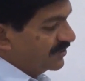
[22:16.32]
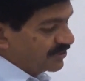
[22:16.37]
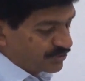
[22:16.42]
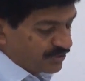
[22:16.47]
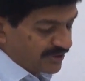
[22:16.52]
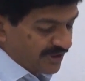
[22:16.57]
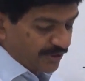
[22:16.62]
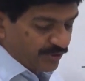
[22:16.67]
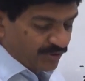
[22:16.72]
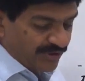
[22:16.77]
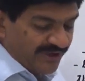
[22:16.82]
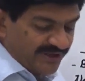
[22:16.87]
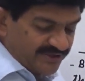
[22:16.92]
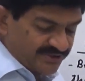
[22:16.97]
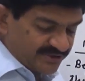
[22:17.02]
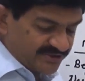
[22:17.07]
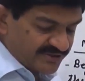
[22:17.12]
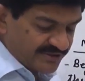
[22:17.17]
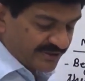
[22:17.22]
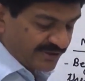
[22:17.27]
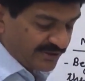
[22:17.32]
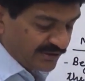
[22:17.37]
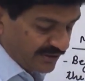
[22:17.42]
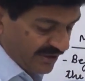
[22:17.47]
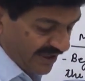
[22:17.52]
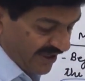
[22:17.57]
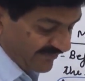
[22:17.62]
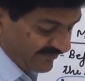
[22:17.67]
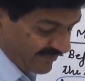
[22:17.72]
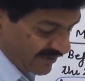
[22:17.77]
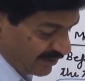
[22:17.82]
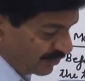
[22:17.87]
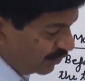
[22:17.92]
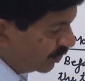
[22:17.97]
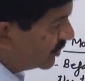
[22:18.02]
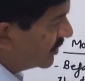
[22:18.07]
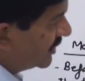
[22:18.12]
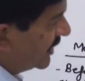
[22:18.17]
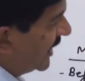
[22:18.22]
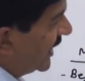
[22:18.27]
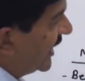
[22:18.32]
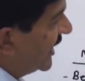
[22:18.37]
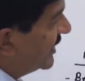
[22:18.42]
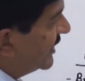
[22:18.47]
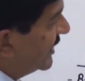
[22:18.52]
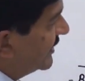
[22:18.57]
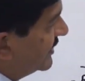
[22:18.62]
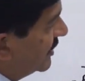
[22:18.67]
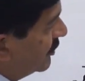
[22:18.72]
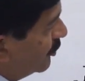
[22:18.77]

So now let us have a look at the